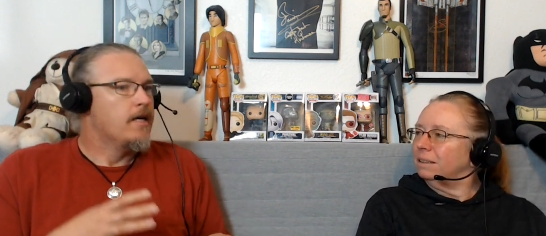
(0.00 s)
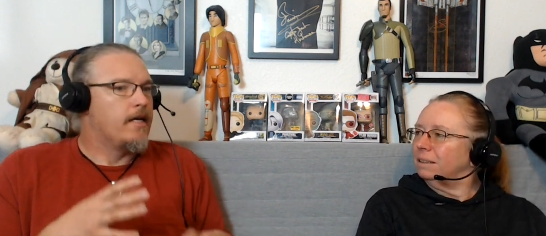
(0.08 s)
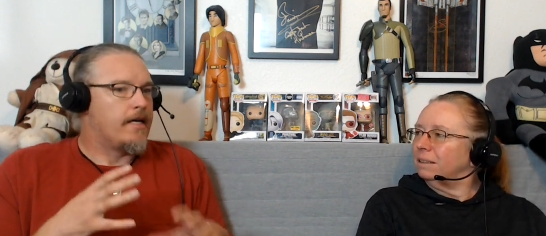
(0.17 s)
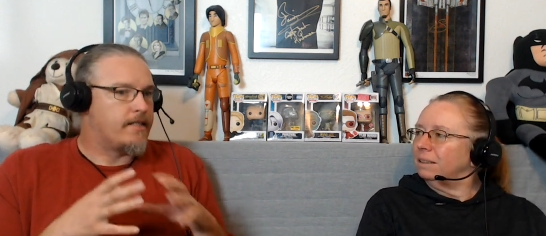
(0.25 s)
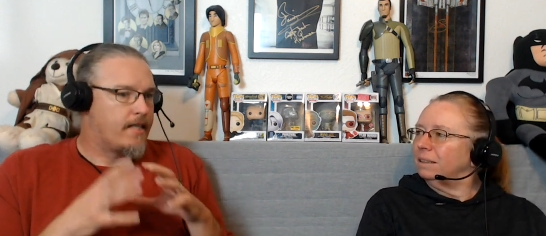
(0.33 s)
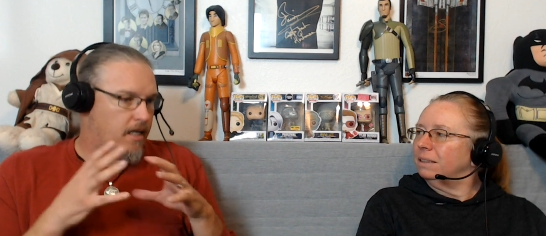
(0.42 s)

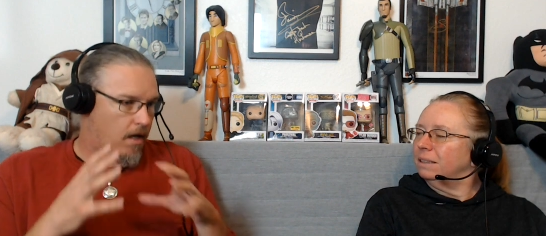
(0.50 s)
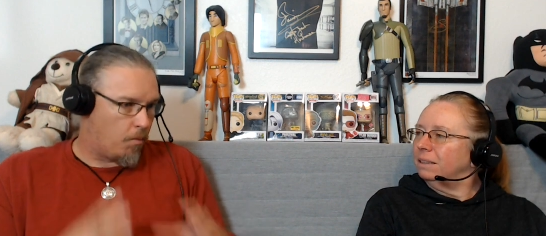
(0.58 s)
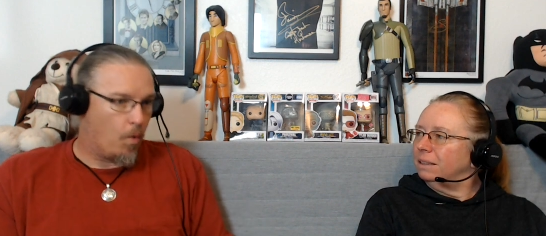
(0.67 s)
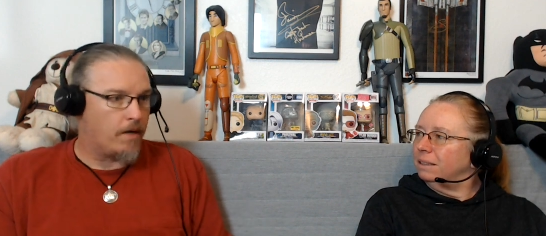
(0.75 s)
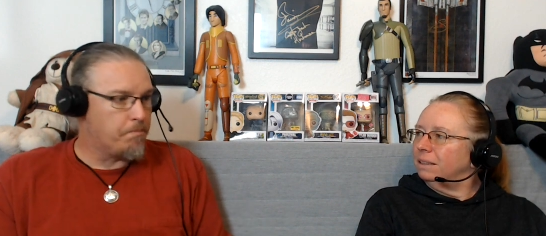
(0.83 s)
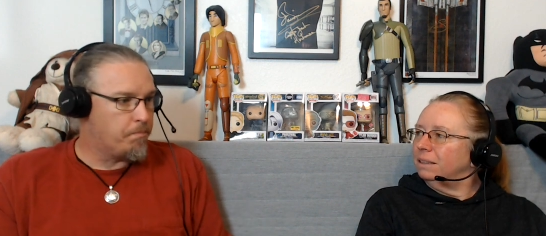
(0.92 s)
Speaker 1: he's got a
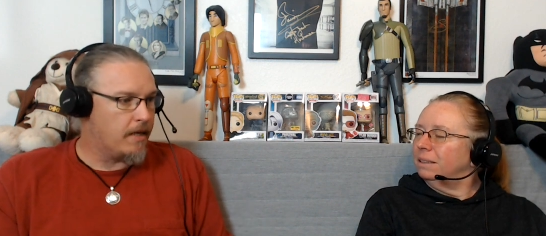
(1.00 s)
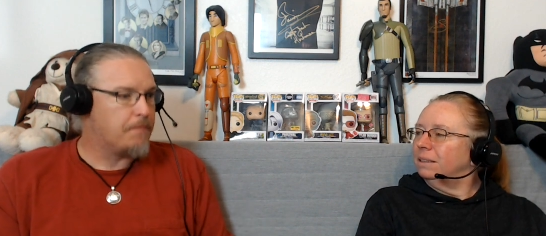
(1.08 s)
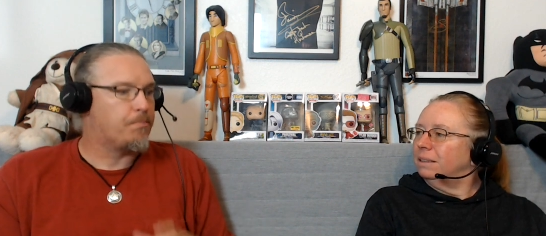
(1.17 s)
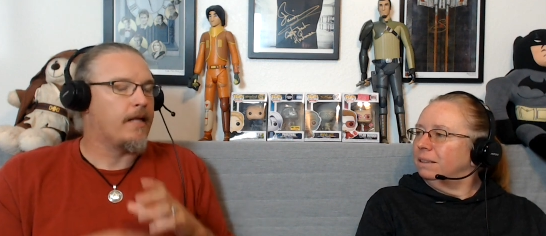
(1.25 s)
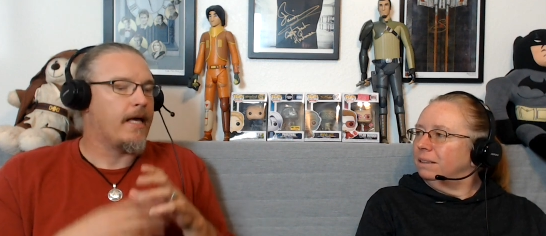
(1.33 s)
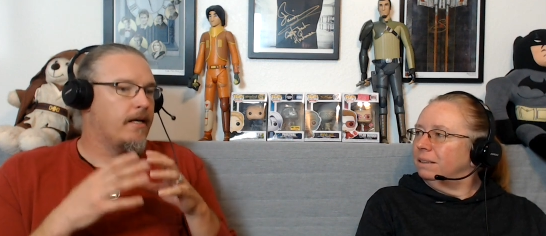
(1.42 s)
one big
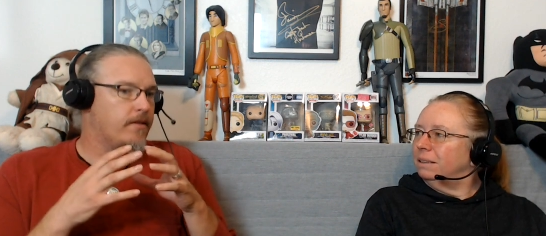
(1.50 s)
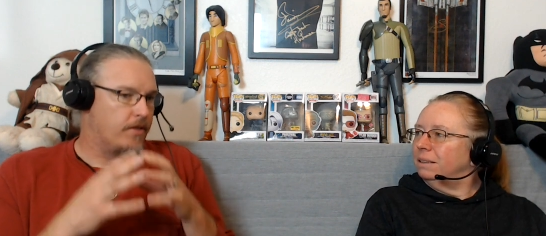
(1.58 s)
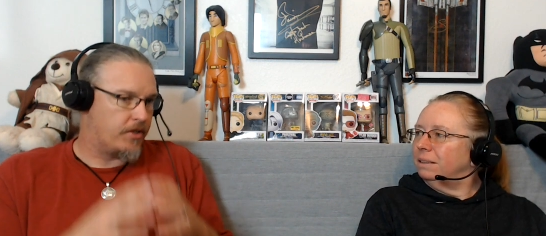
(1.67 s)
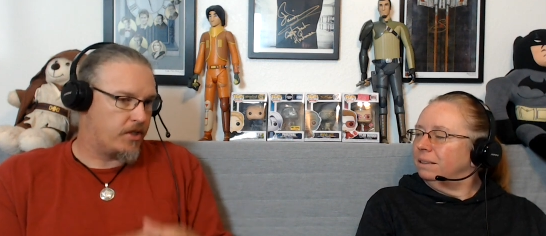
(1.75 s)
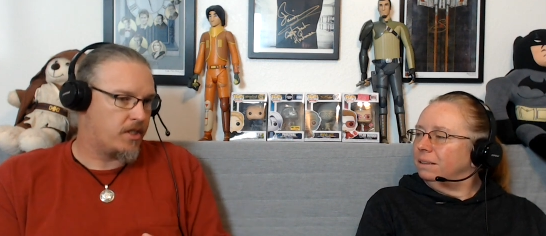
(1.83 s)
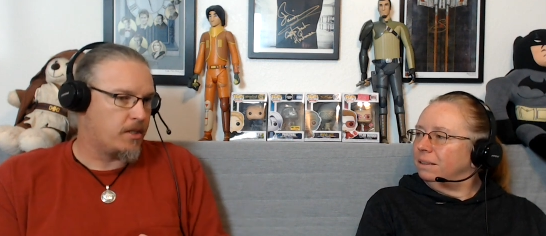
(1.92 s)
plan.
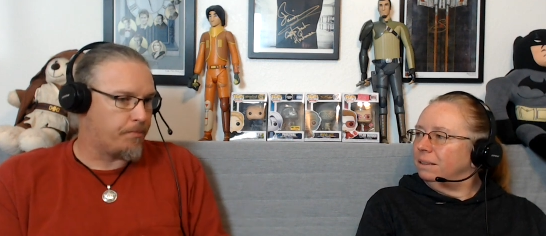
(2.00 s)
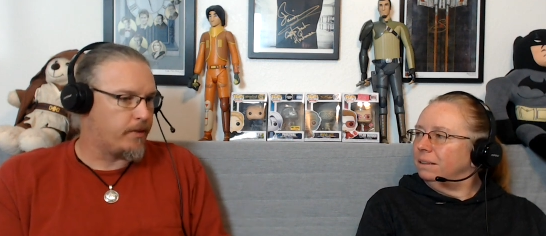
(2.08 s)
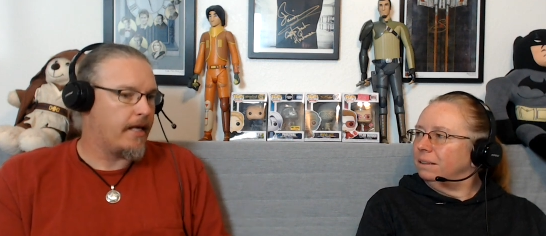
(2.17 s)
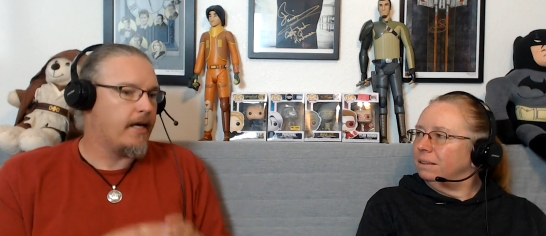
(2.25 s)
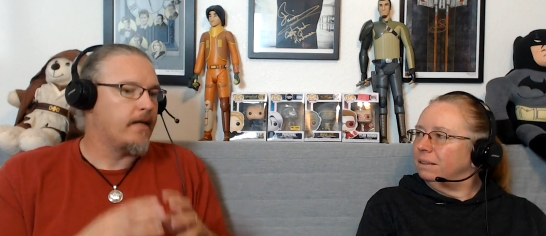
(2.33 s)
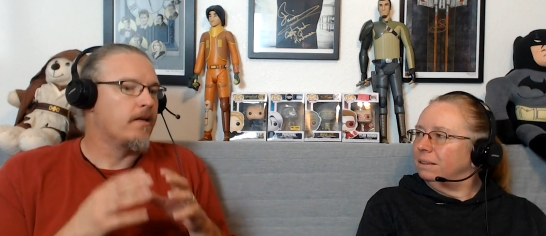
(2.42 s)
This is the
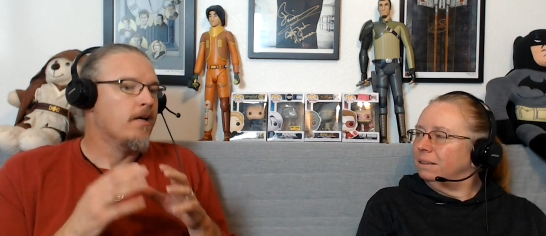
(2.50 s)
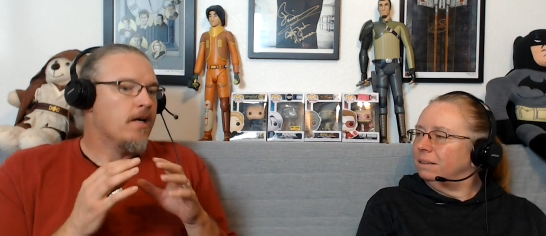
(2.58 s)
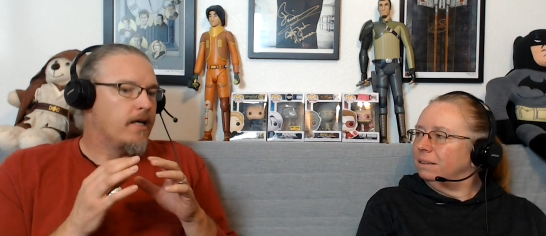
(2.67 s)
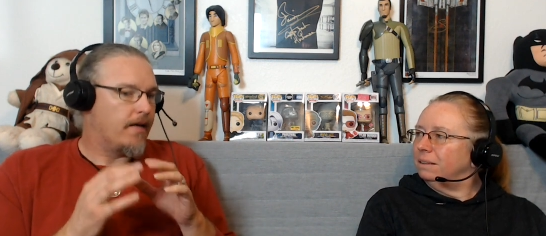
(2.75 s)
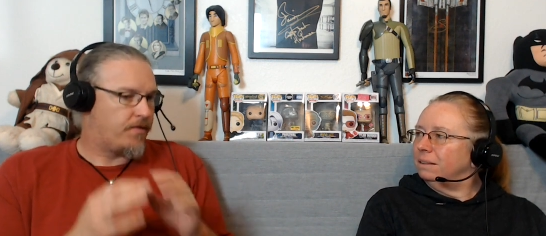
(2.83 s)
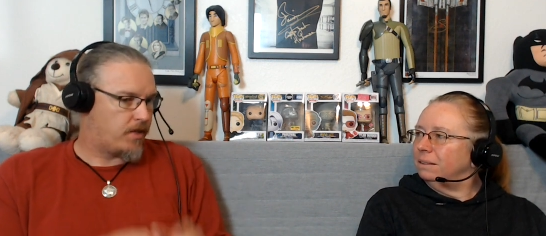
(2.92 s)
plan.
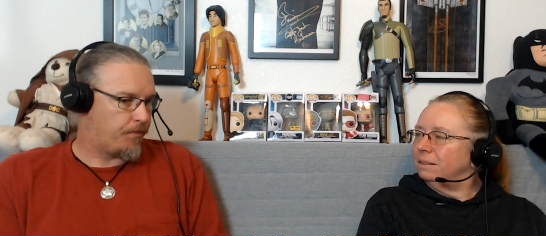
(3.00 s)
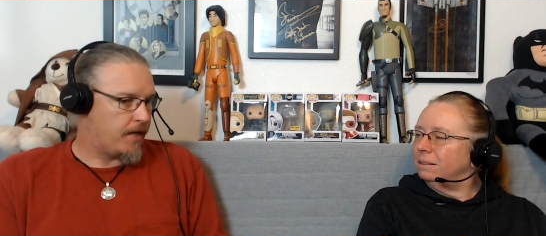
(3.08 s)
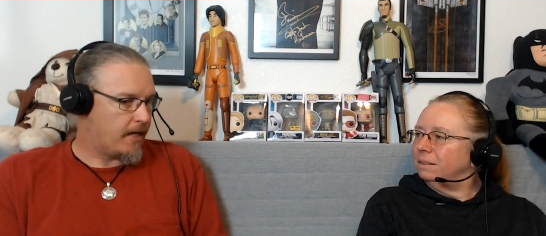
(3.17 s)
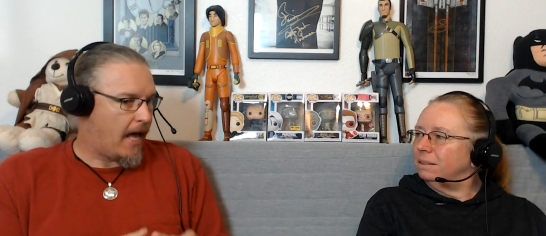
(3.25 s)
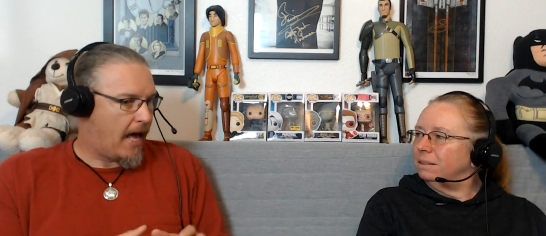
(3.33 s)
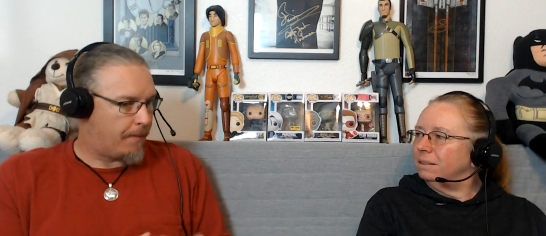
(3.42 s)
If
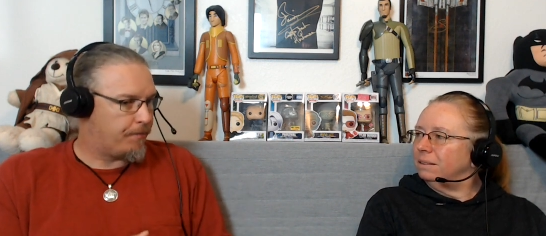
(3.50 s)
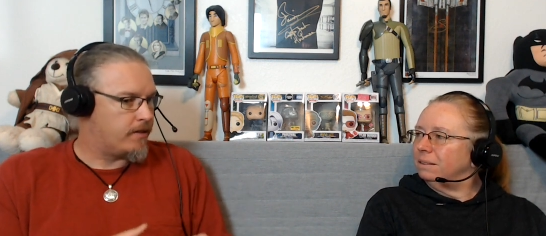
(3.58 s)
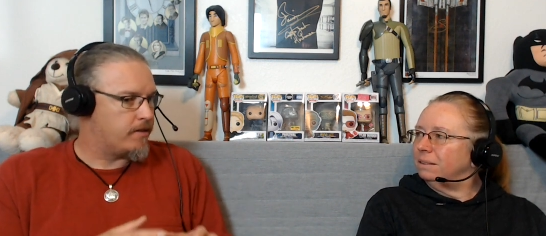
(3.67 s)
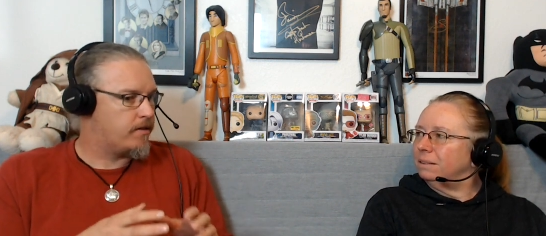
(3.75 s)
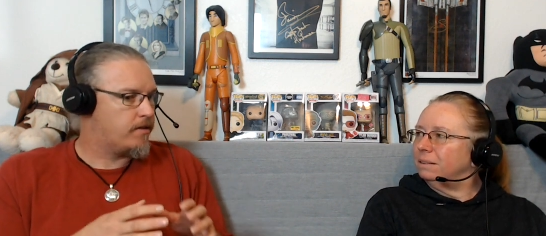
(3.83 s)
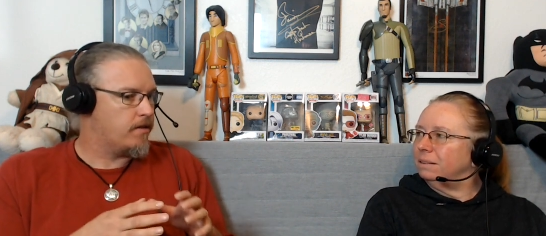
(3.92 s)
something
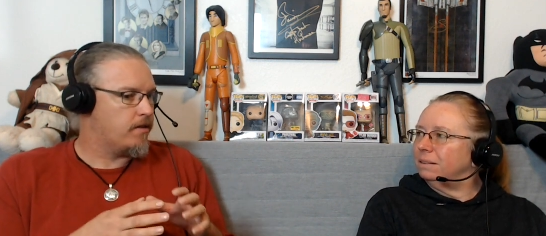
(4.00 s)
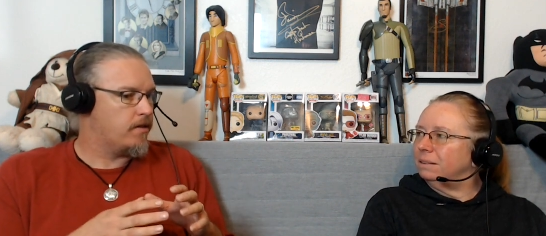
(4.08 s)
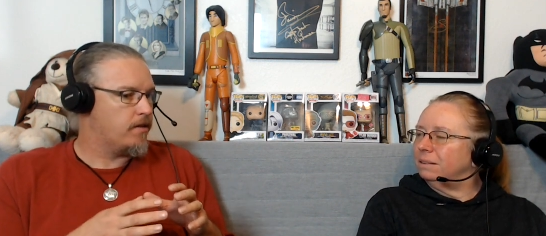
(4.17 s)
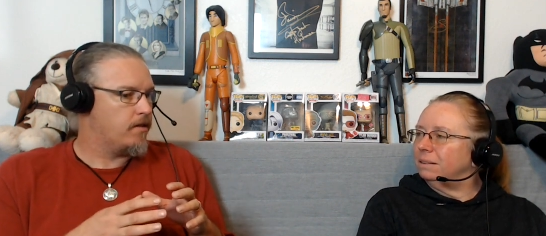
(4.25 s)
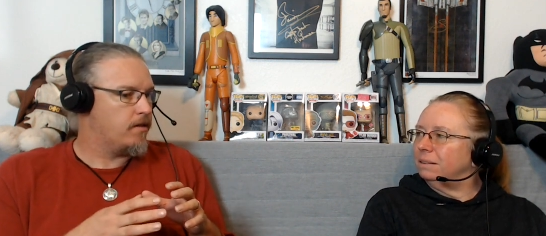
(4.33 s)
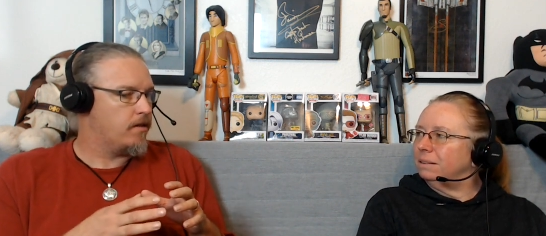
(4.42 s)
happens,
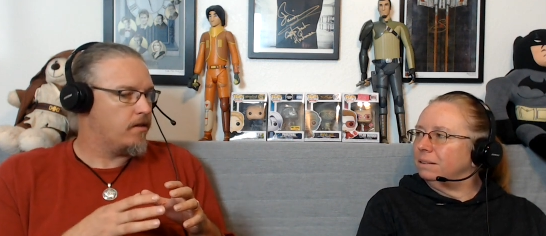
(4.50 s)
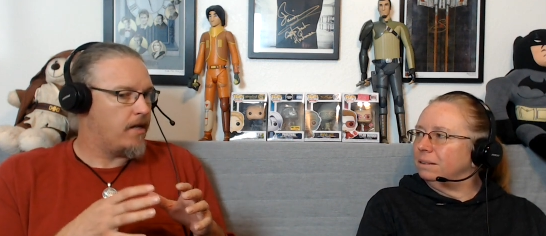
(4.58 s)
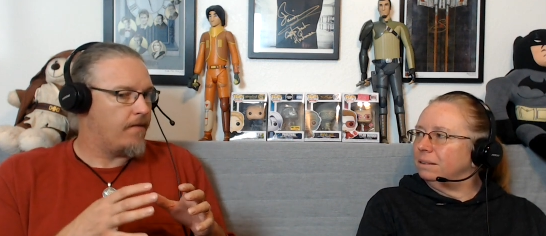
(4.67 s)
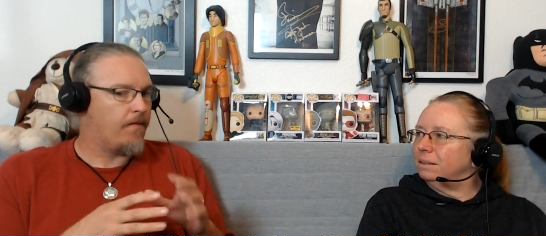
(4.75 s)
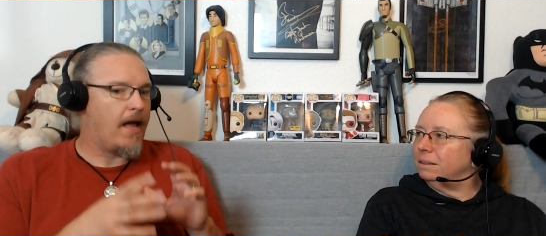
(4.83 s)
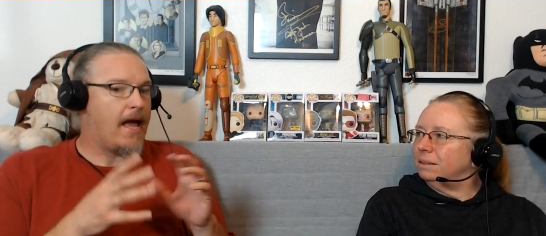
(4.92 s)

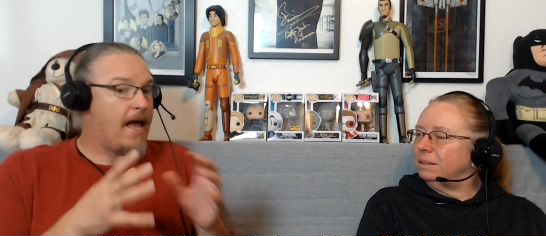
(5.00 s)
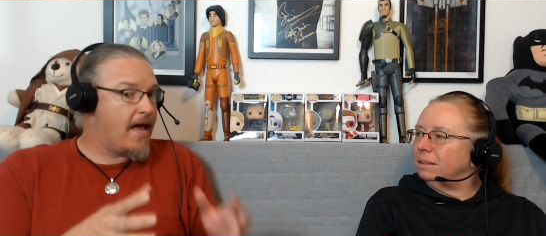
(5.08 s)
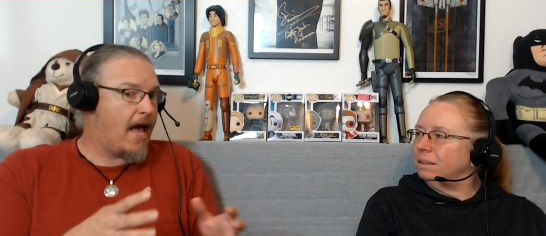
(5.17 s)
if A